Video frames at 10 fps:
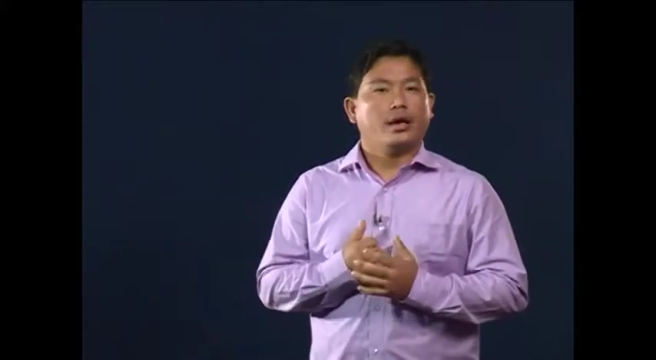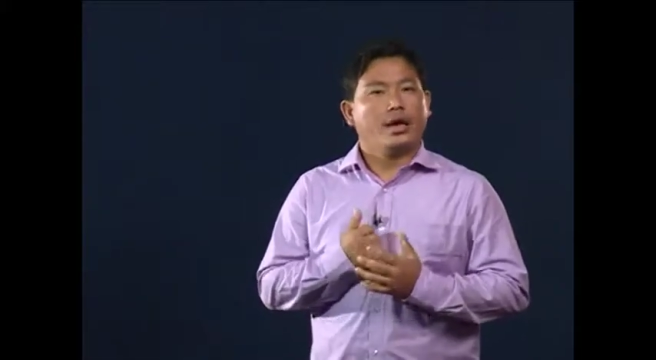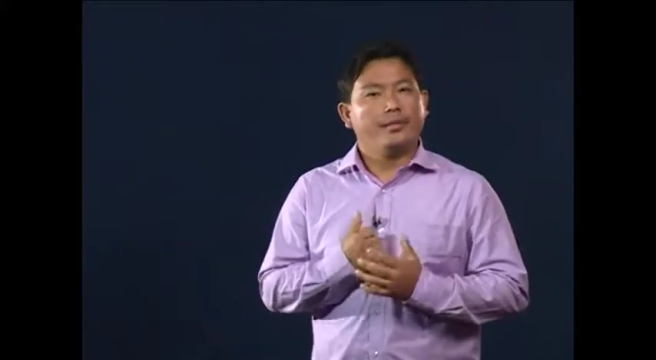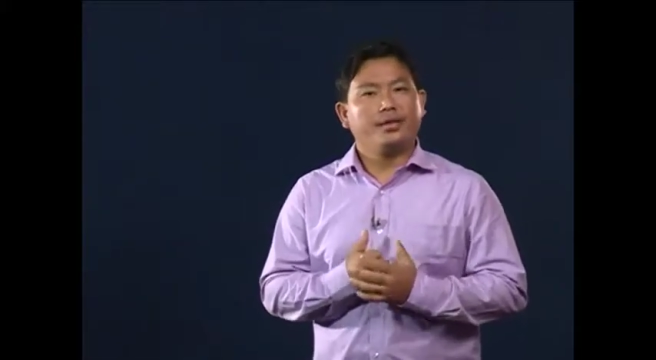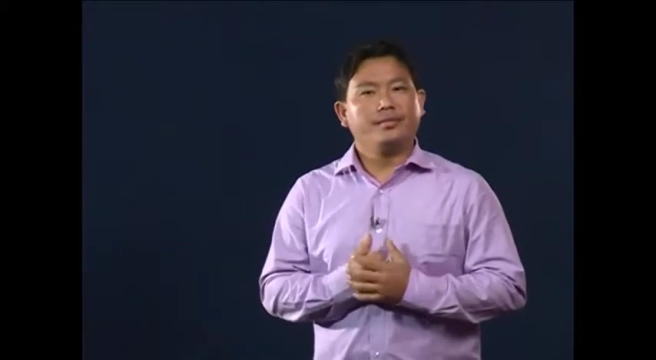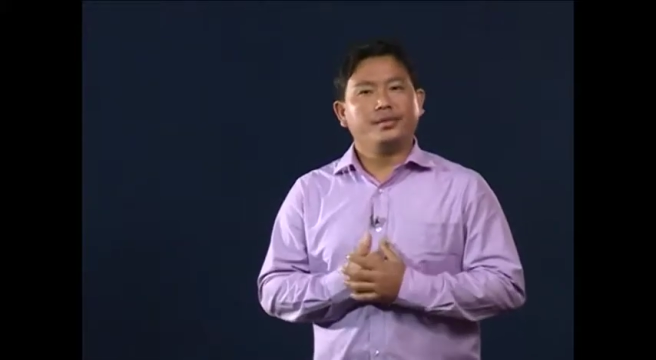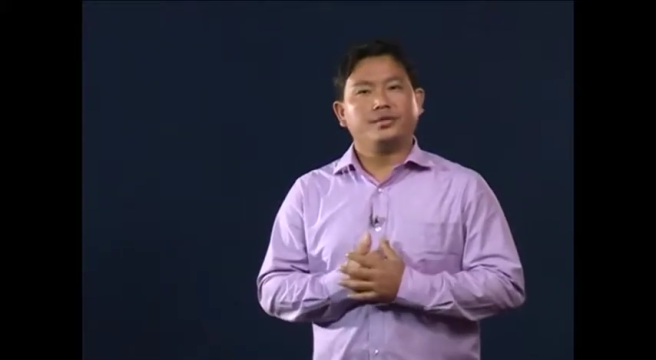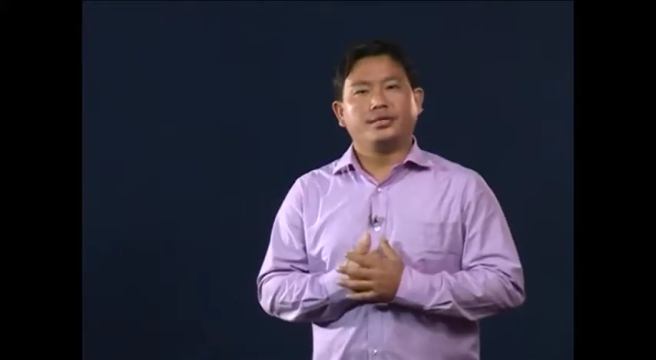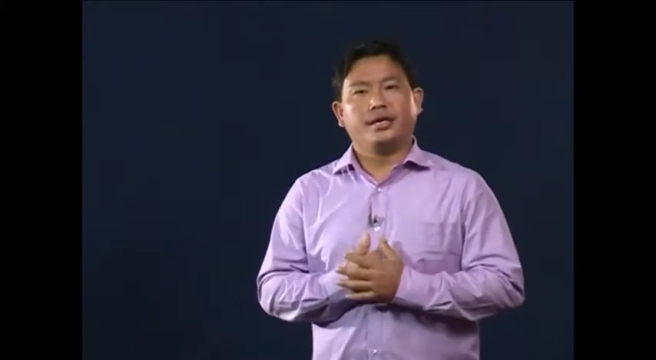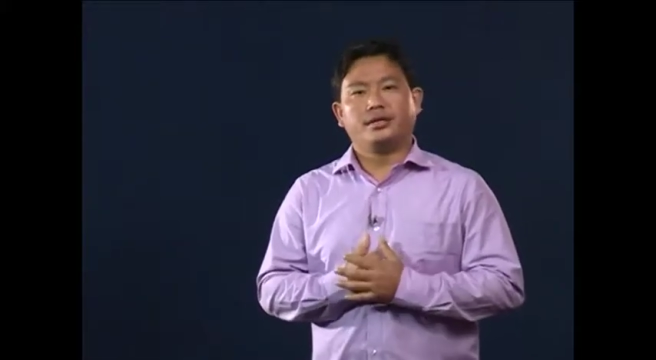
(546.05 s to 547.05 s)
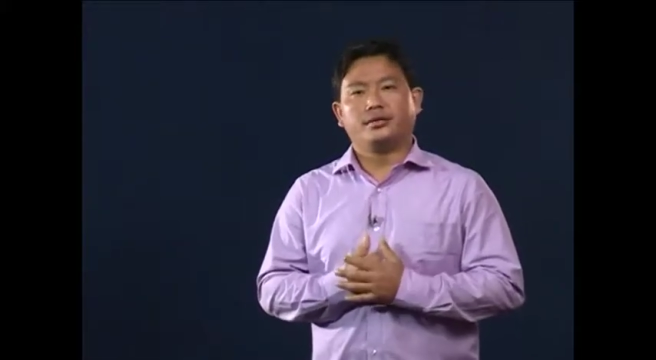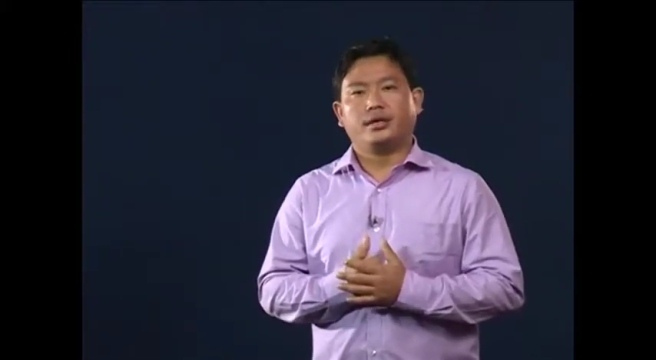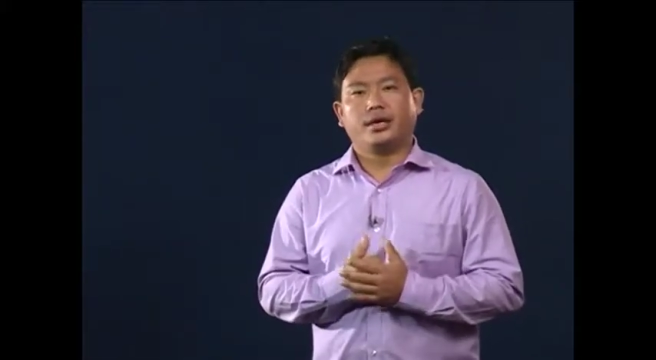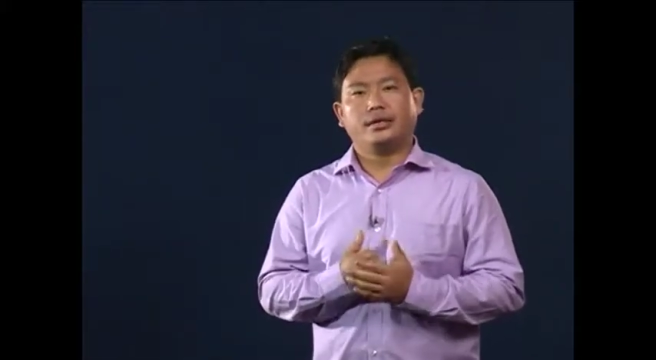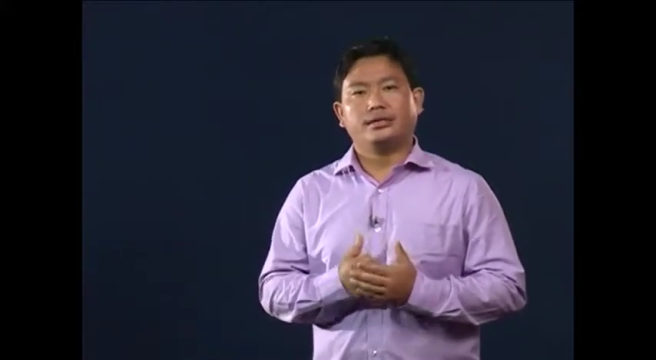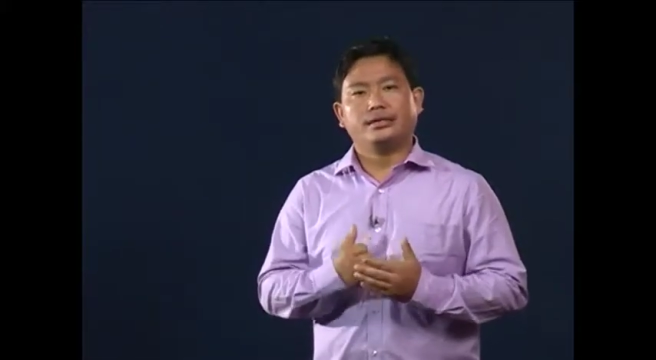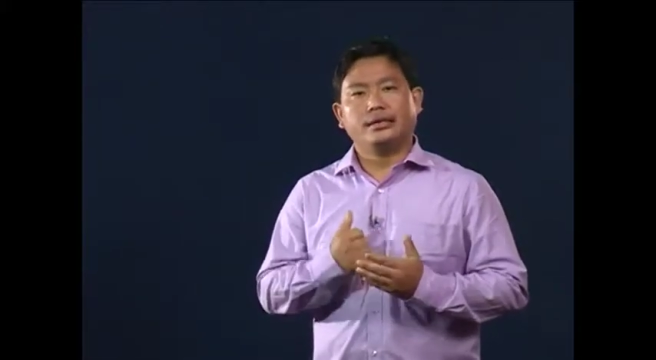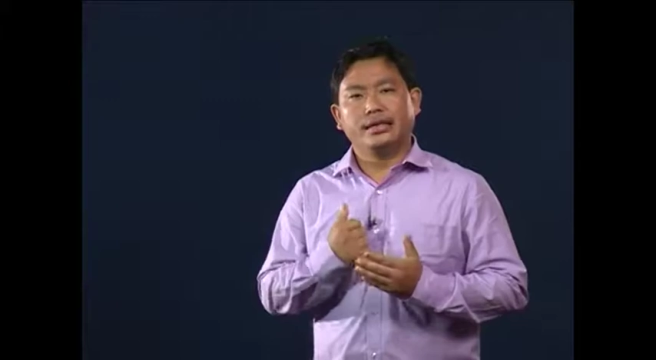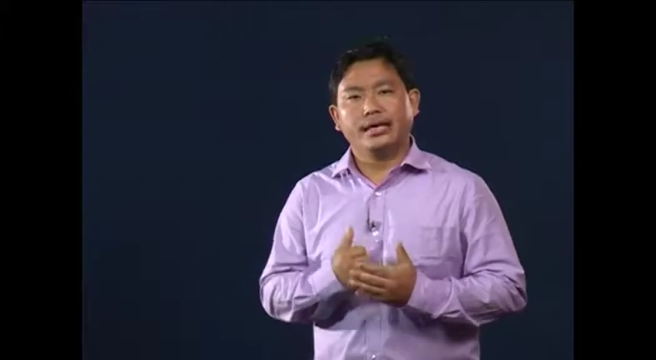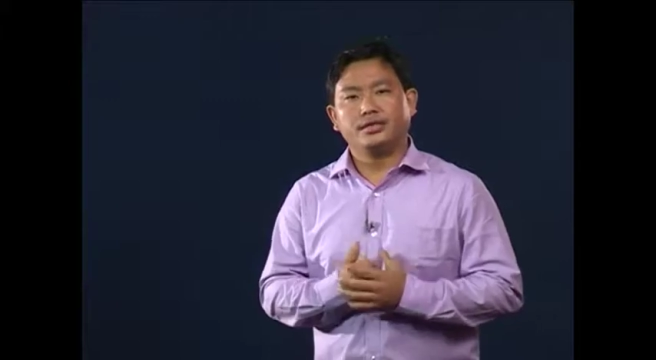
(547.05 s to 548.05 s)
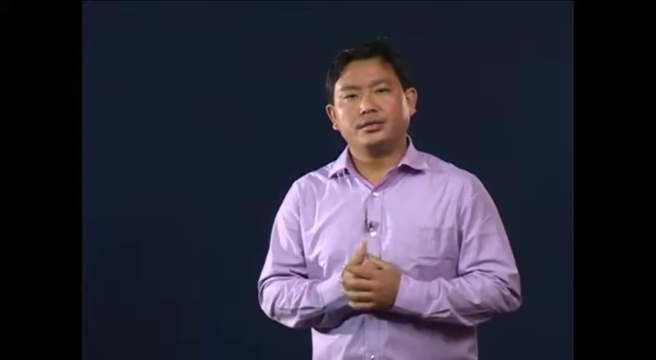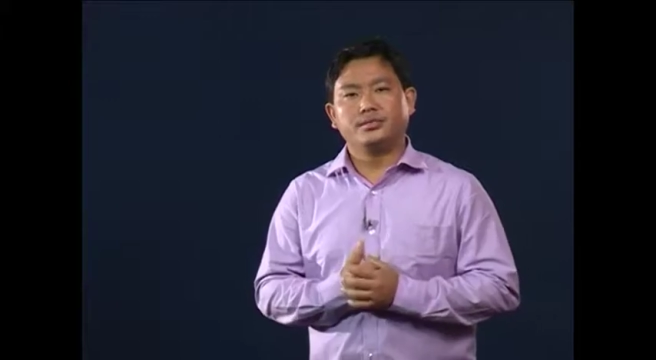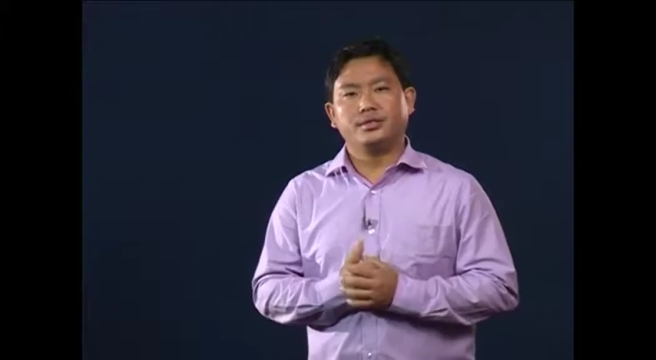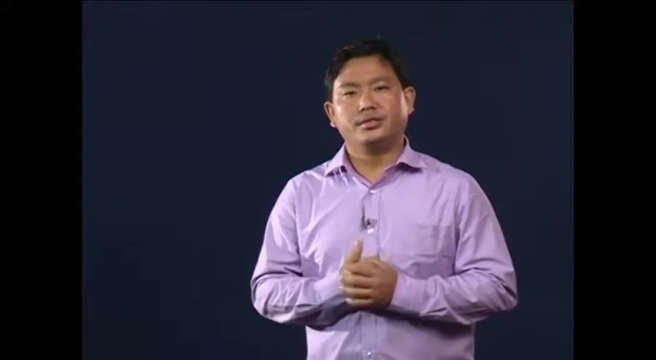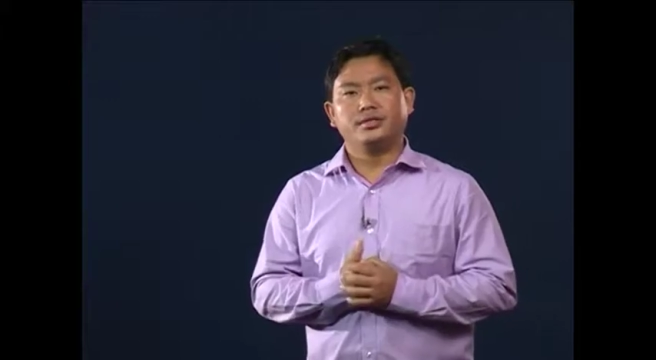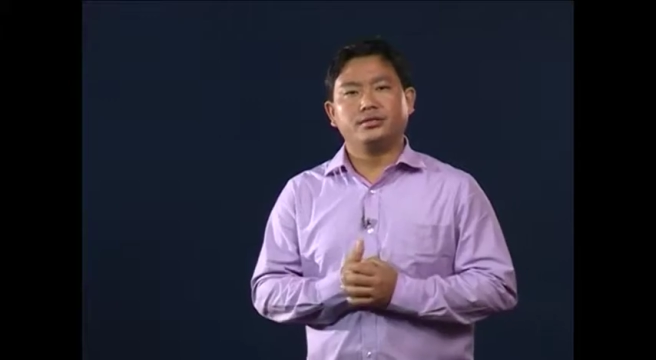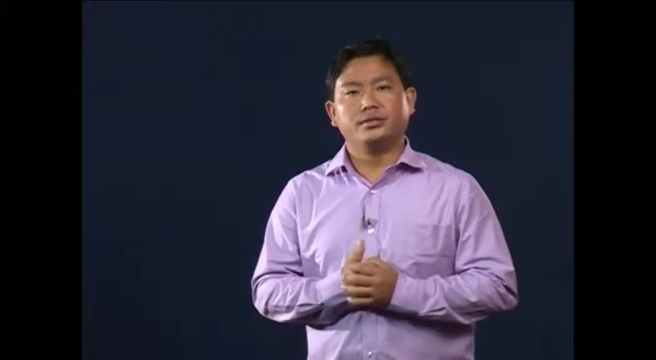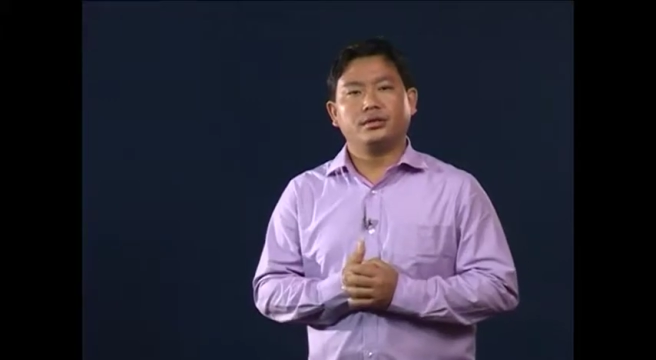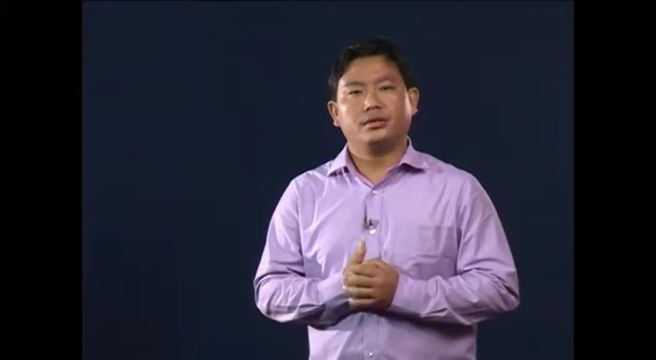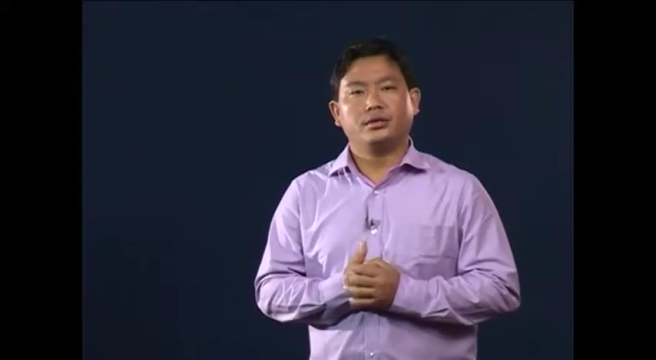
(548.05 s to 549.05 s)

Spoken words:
Every Panchayat has an elected president,